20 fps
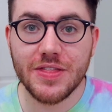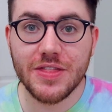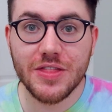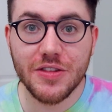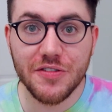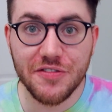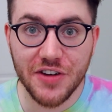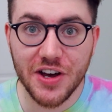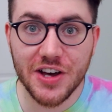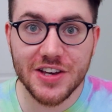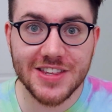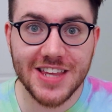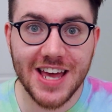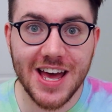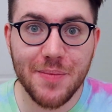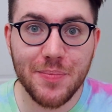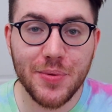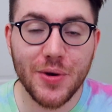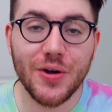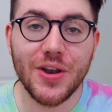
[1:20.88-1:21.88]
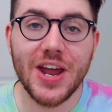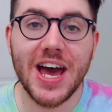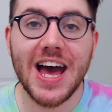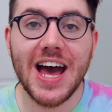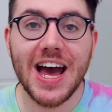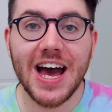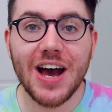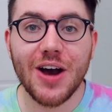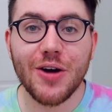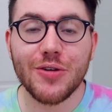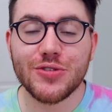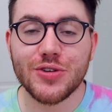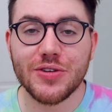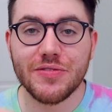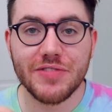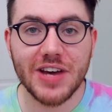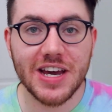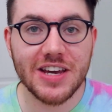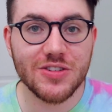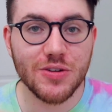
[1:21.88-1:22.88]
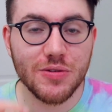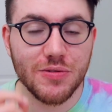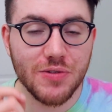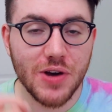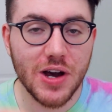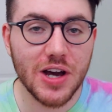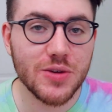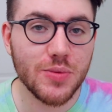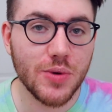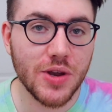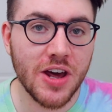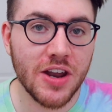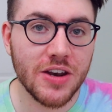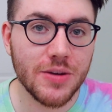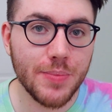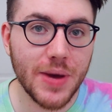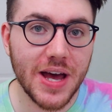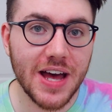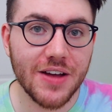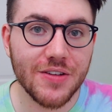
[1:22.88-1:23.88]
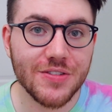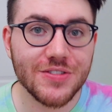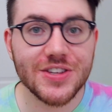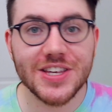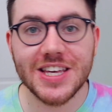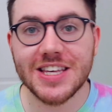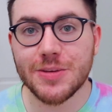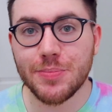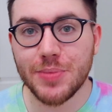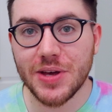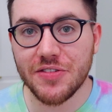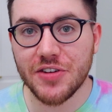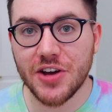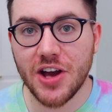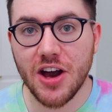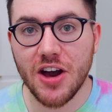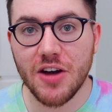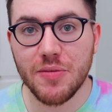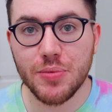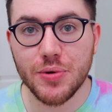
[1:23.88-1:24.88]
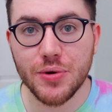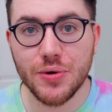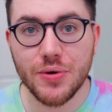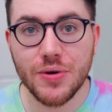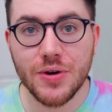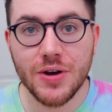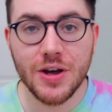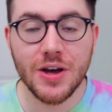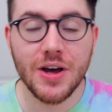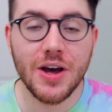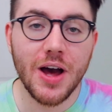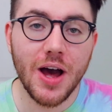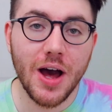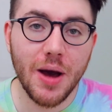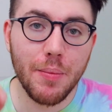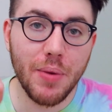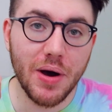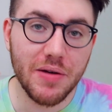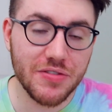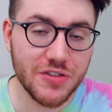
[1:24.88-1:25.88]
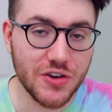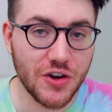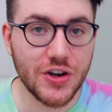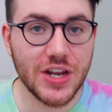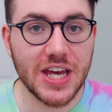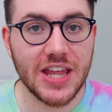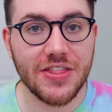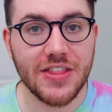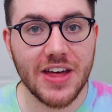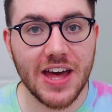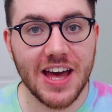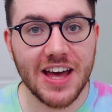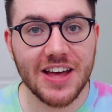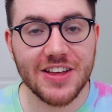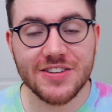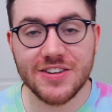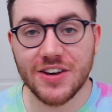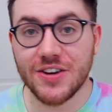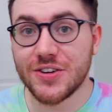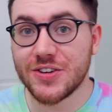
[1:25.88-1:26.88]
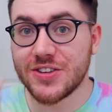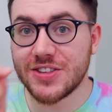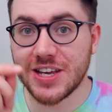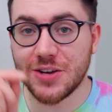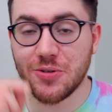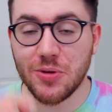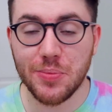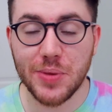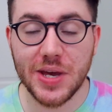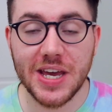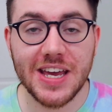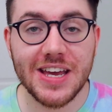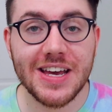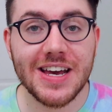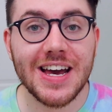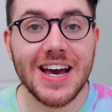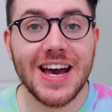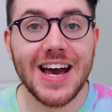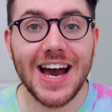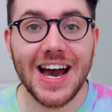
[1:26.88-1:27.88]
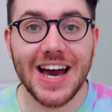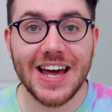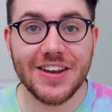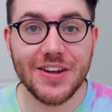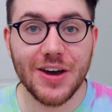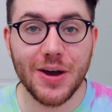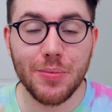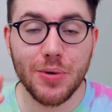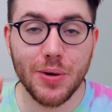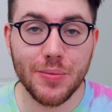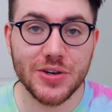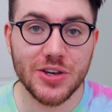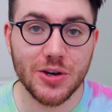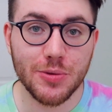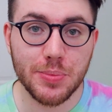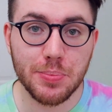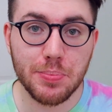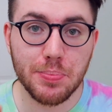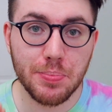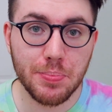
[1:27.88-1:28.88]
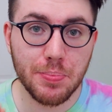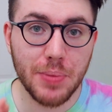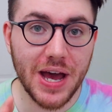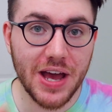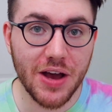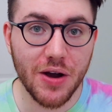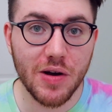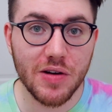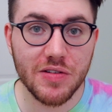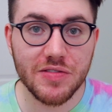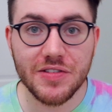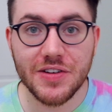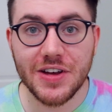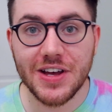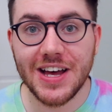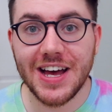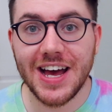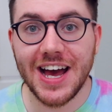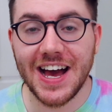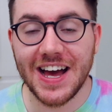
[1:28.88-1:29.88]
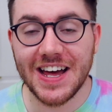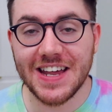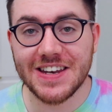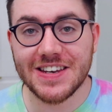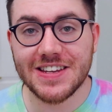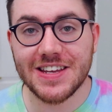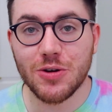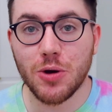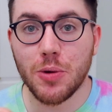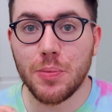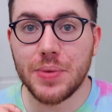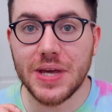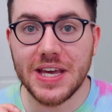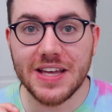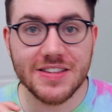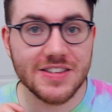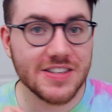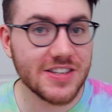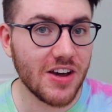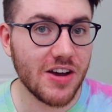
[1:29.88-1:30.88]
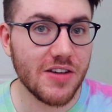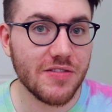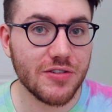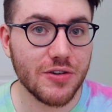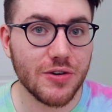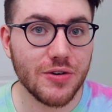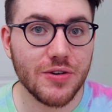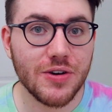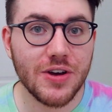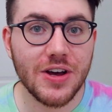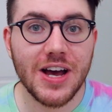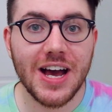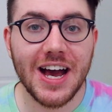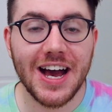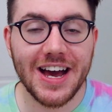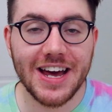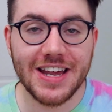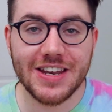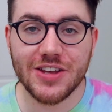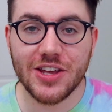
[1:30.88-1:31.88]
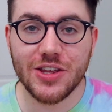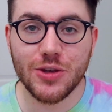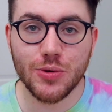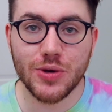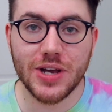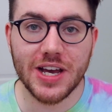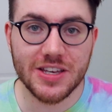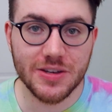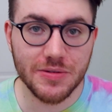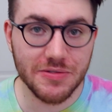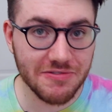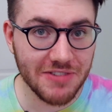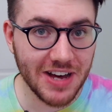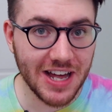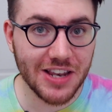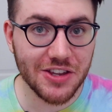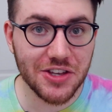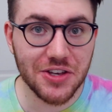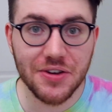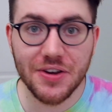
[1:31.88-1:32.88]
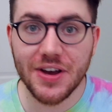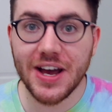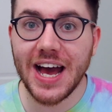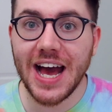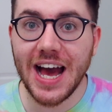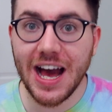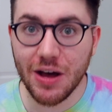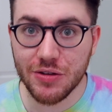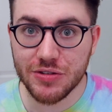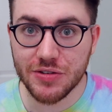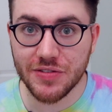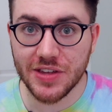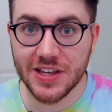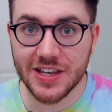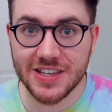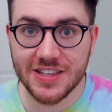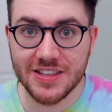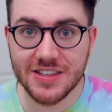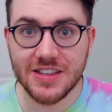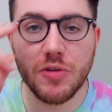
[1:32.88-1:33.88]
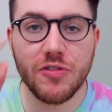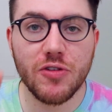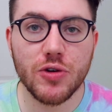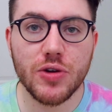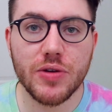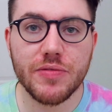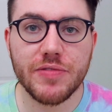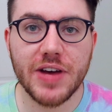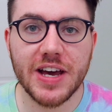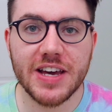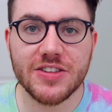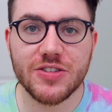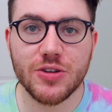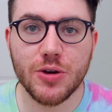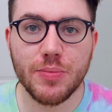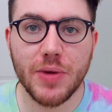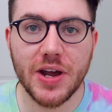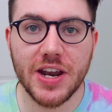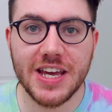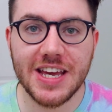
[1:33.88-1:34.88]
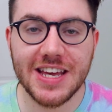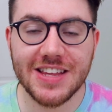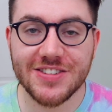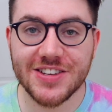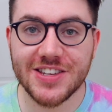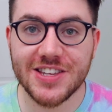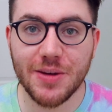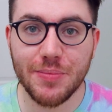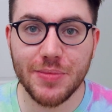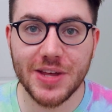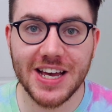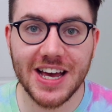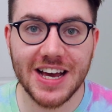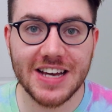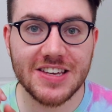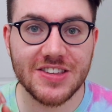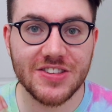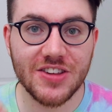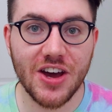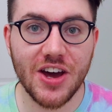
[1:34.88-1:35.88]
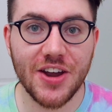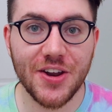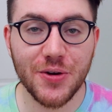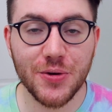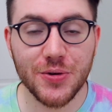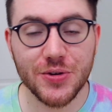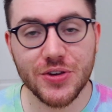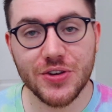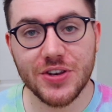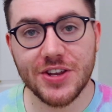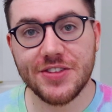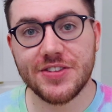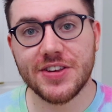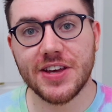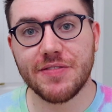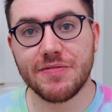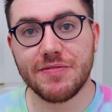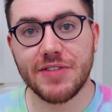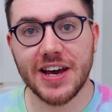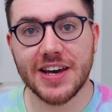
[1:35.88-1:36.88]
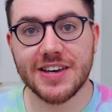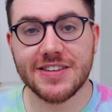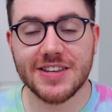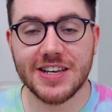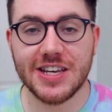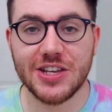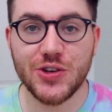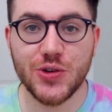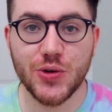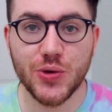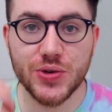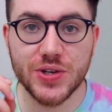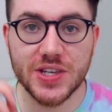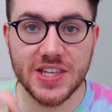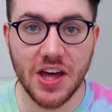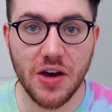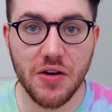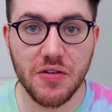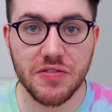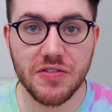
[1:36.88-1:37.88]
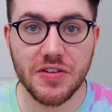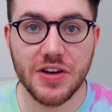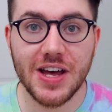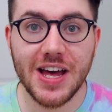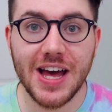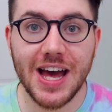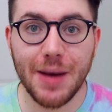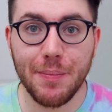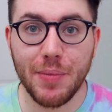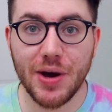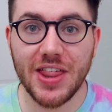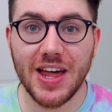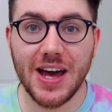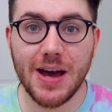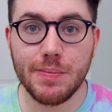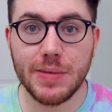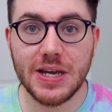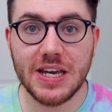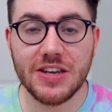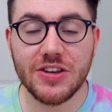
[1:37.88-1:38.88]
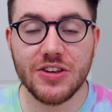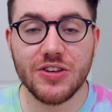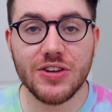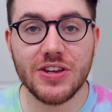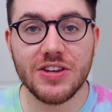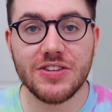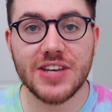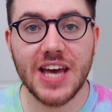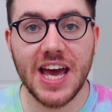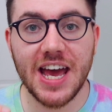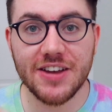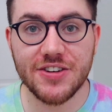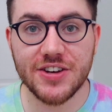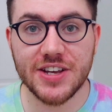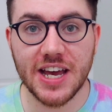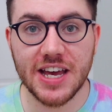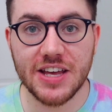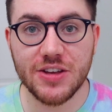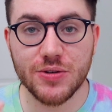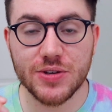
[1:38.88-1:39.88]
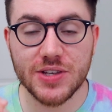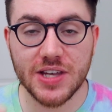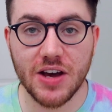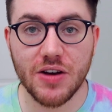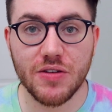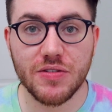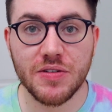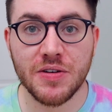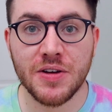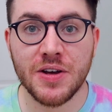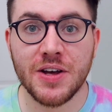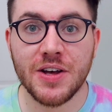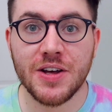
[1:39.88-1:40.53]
The first step on how to invest your first £100 is a bit of a curveball, but I've thrown it in there, so stick with me and I promise it will pay off and it will be insightful and you'll get some value out of this. Before you invest your money into something external, you need to invest in yourself. And by that I mean you need to educate yourself.